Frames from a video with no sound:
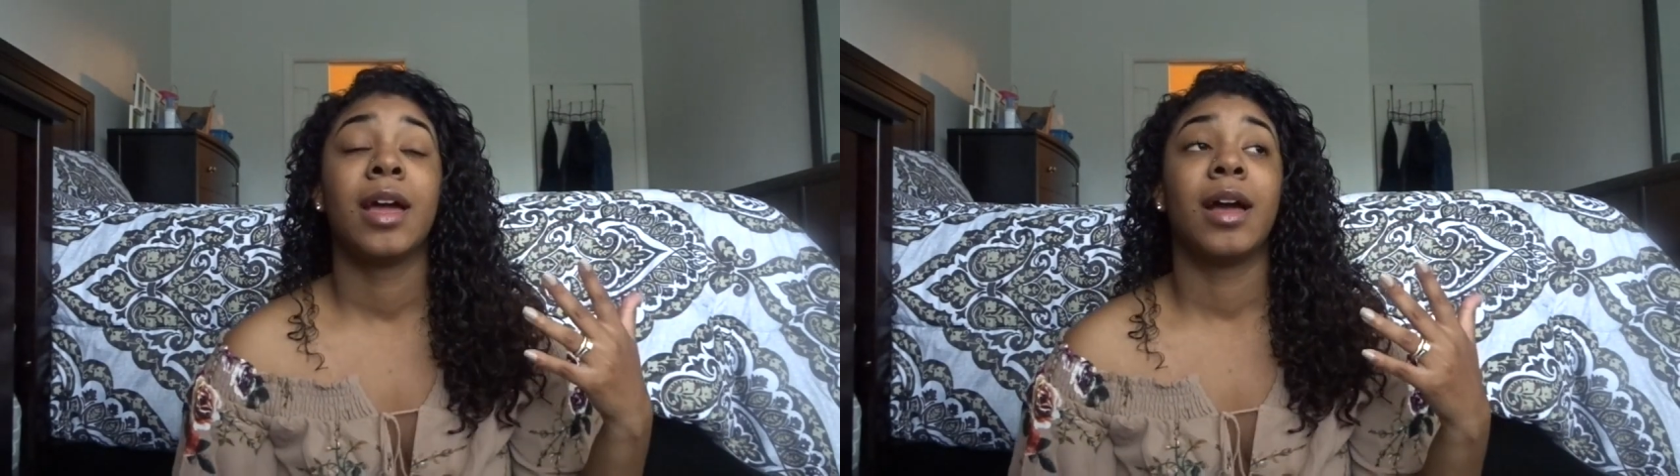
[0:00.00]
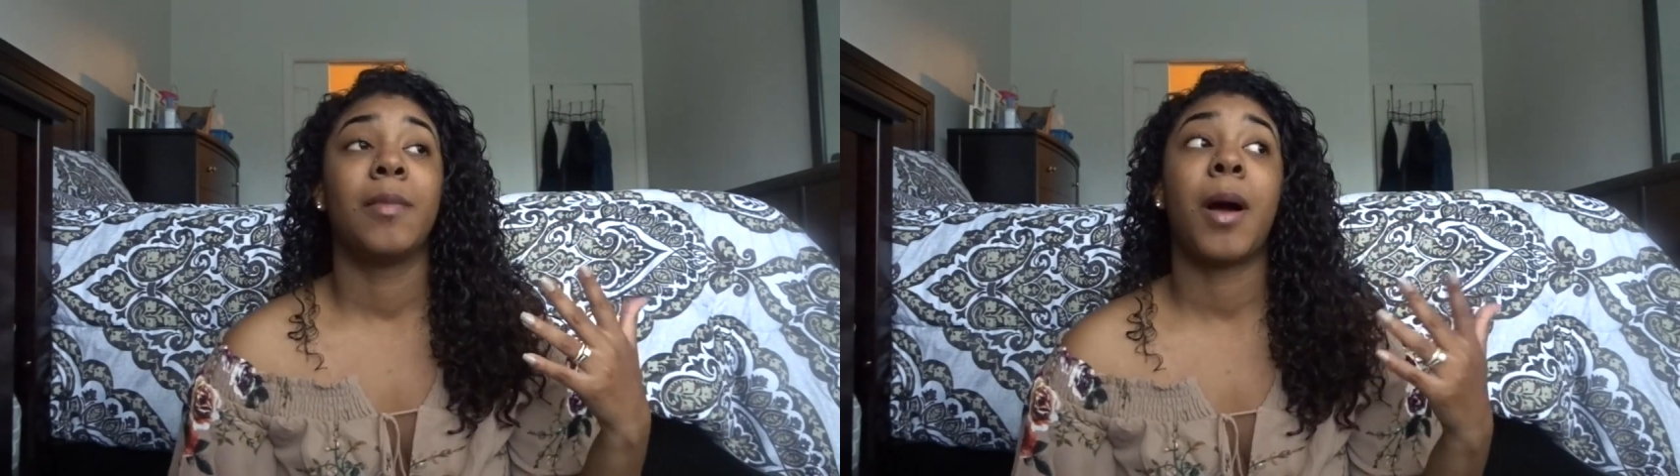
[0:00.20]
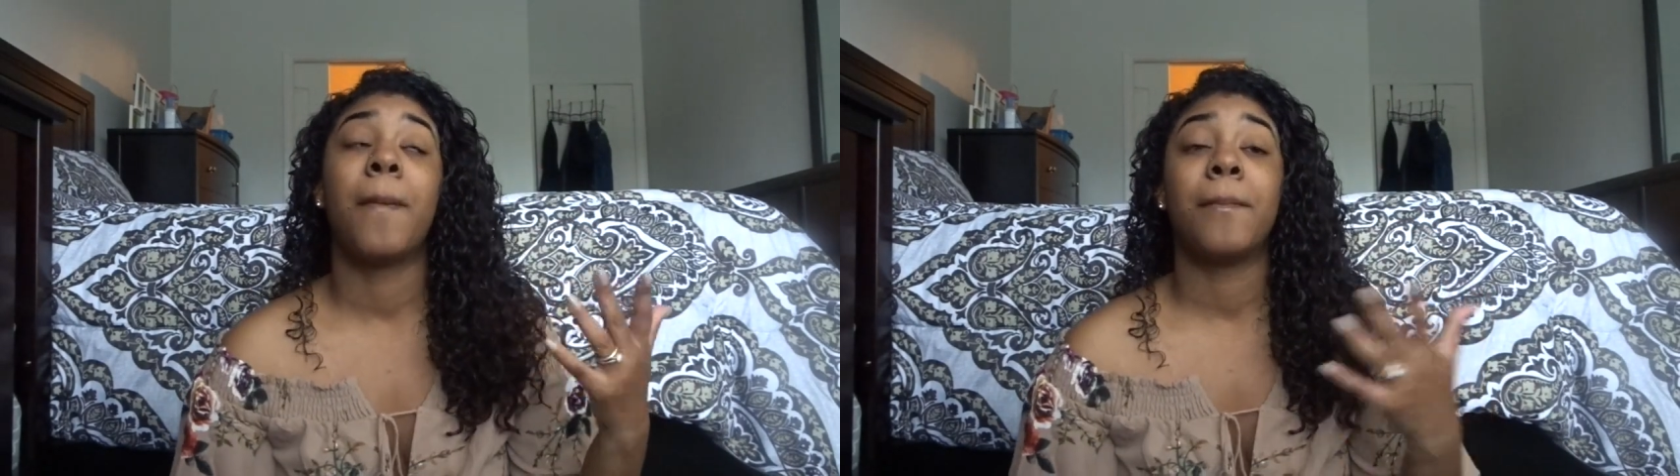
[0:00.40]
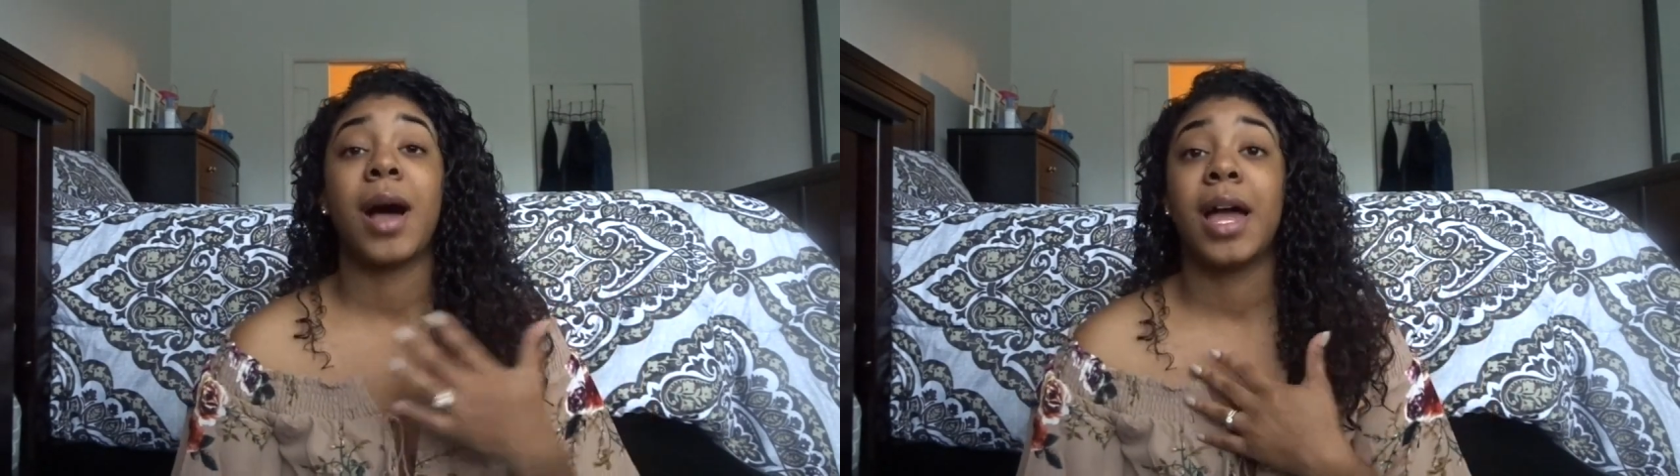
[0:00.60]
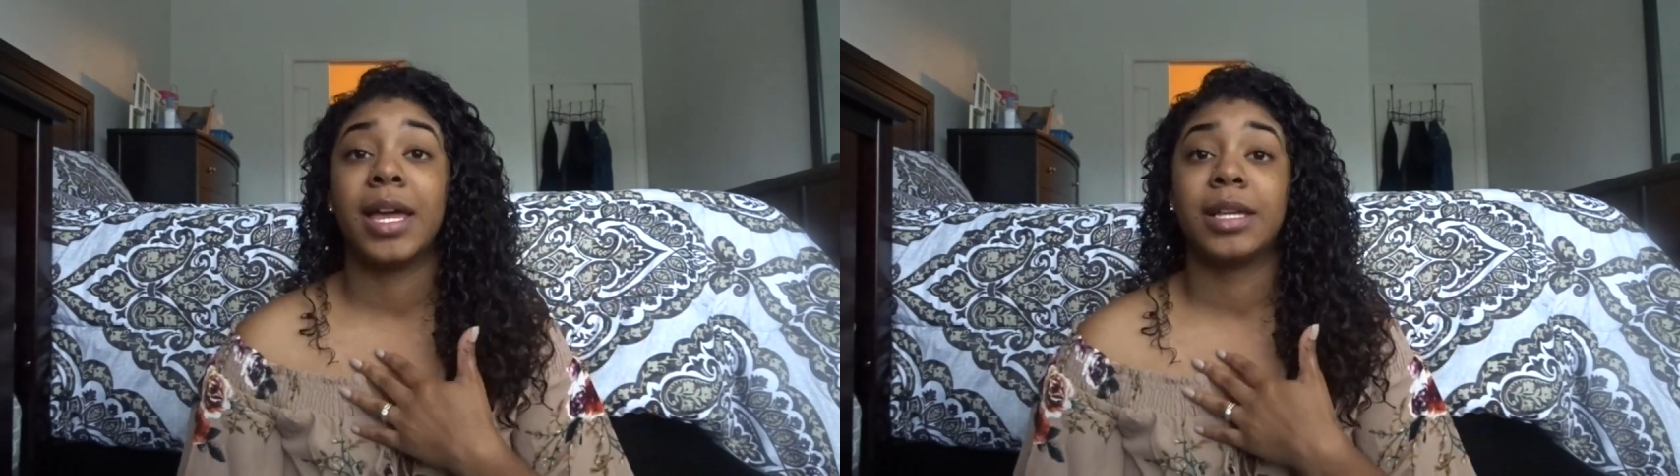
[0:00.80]
about
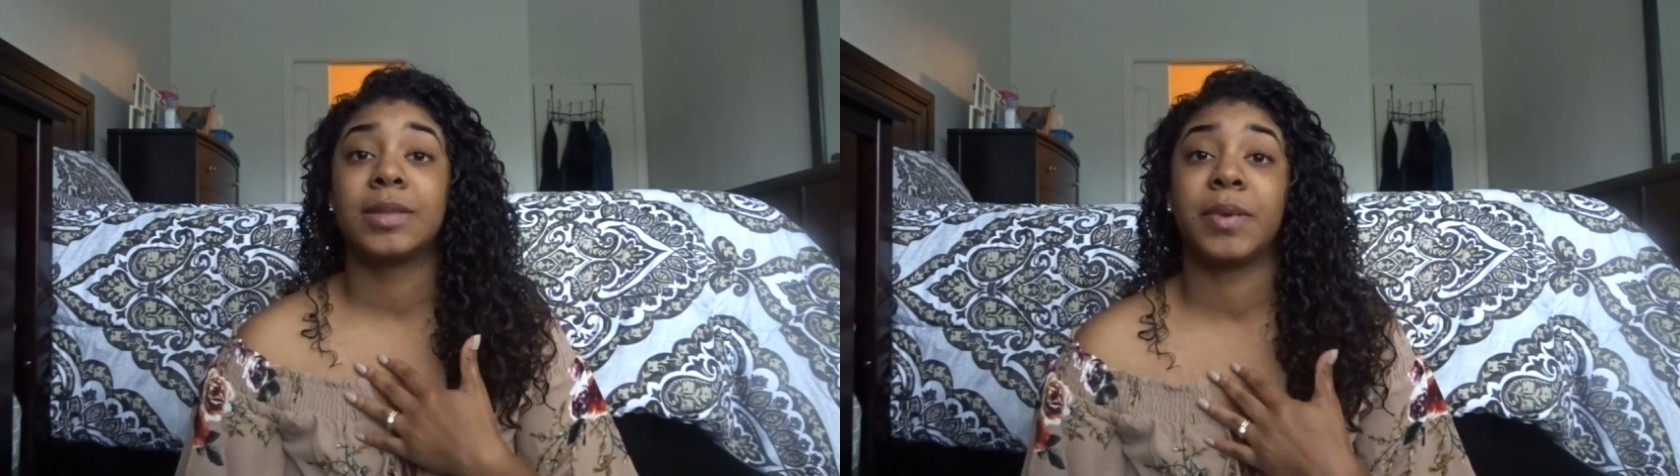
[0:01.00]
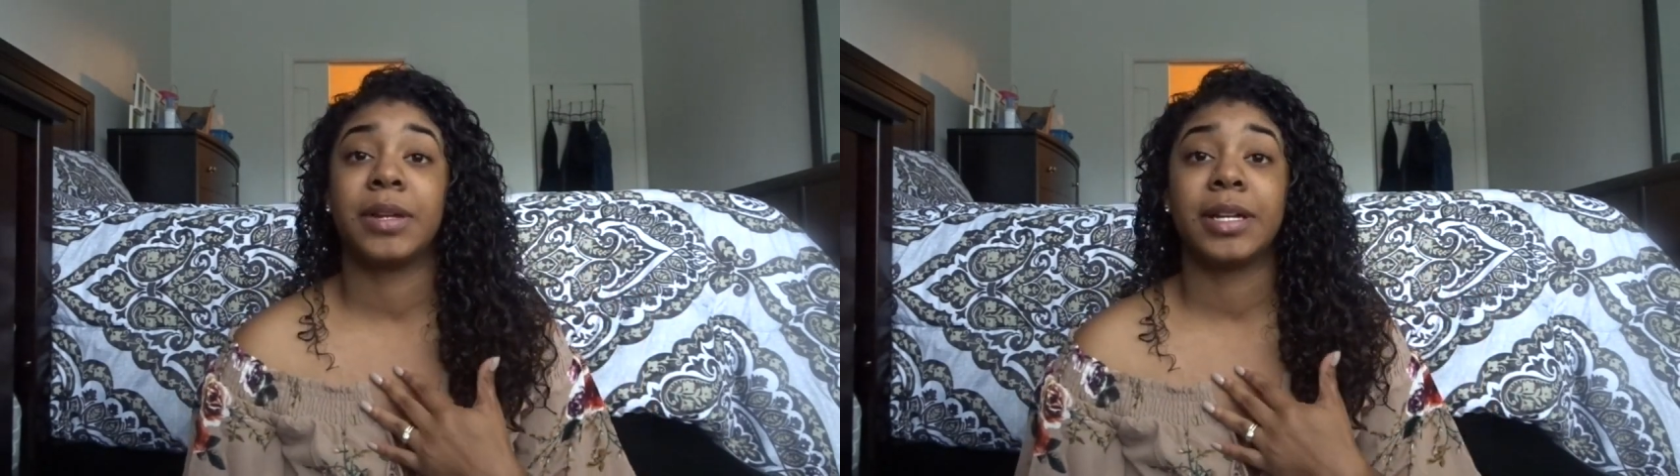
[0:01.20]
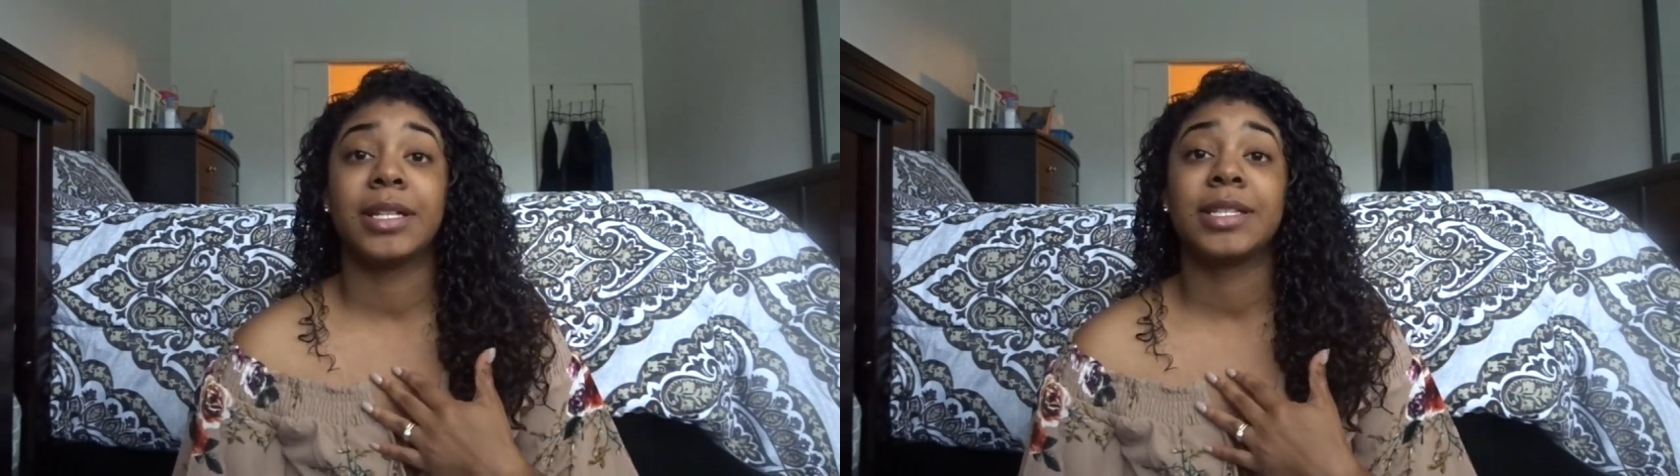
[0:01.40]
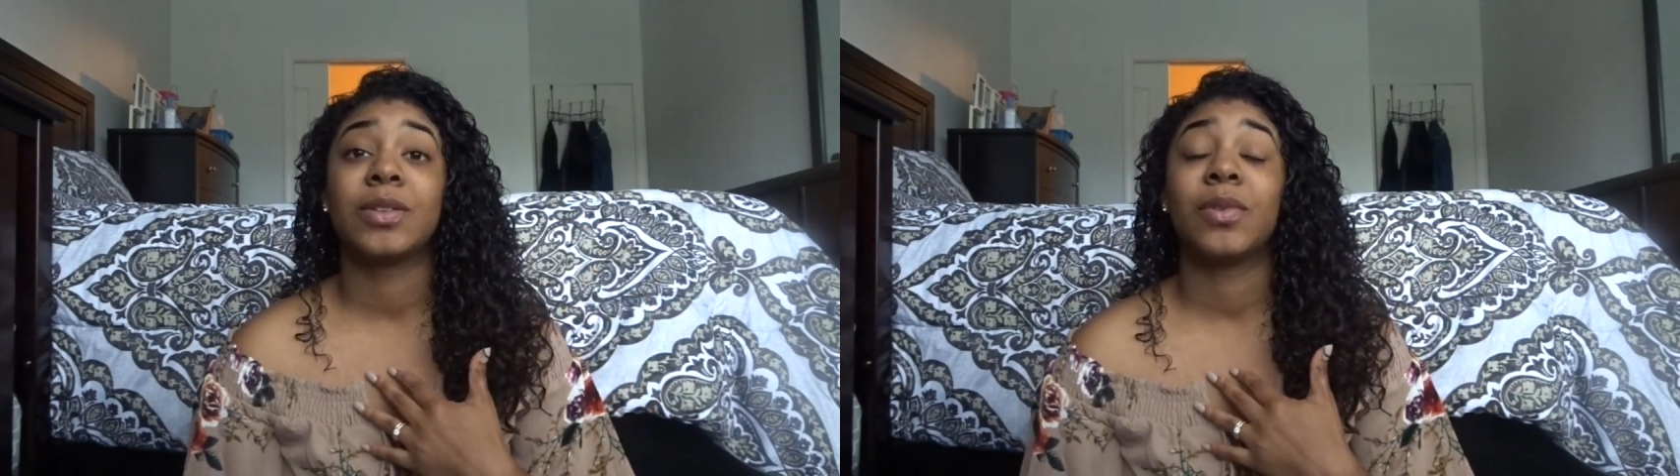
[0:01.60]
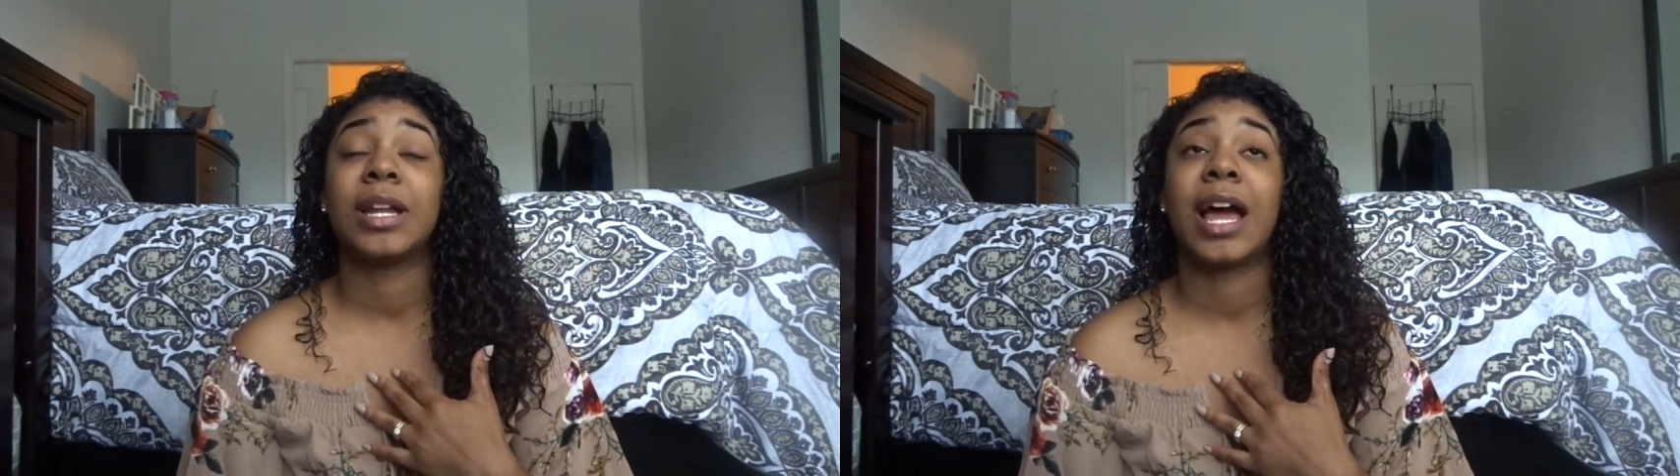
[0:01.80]
my experience
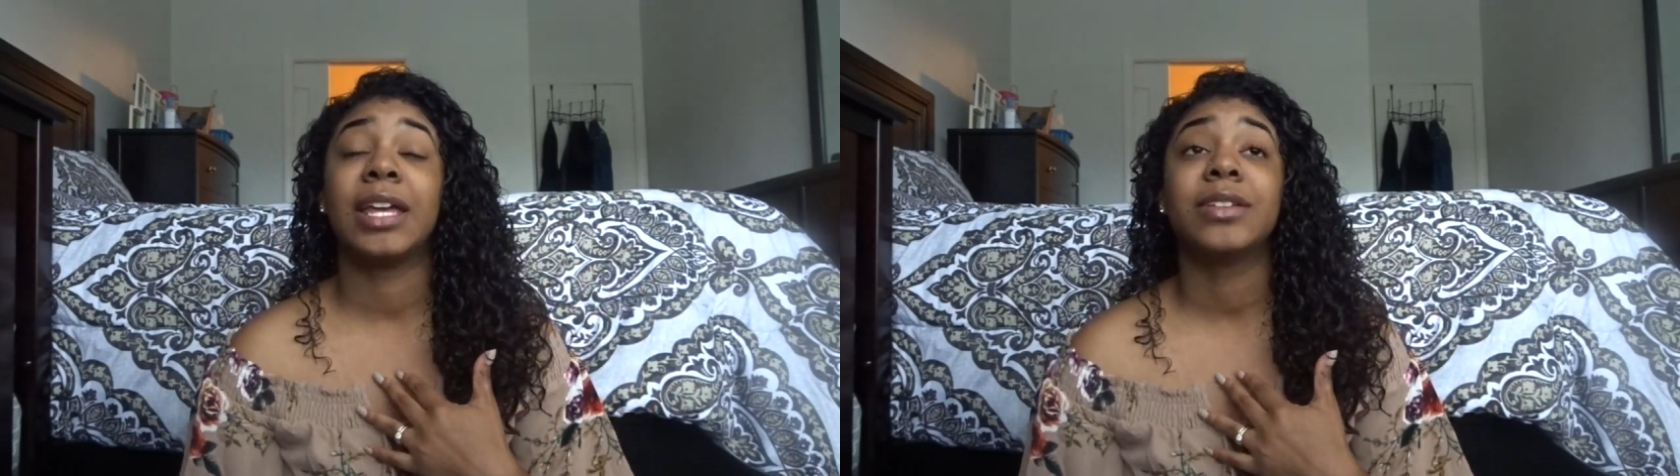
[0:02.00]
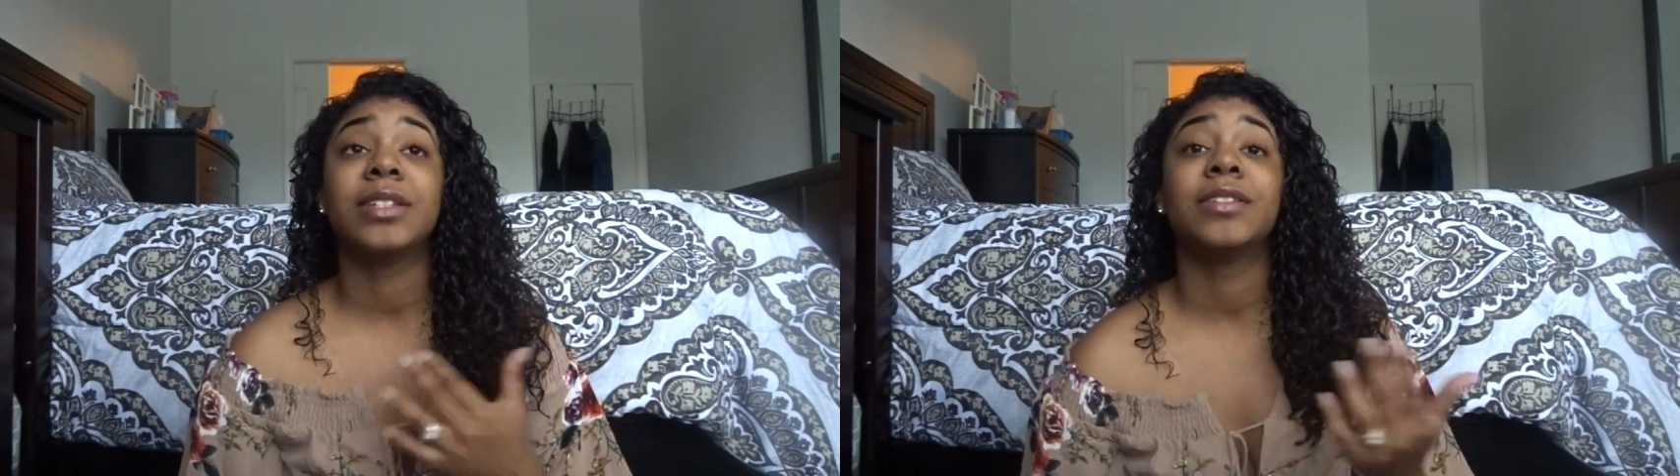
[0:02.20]
when I use a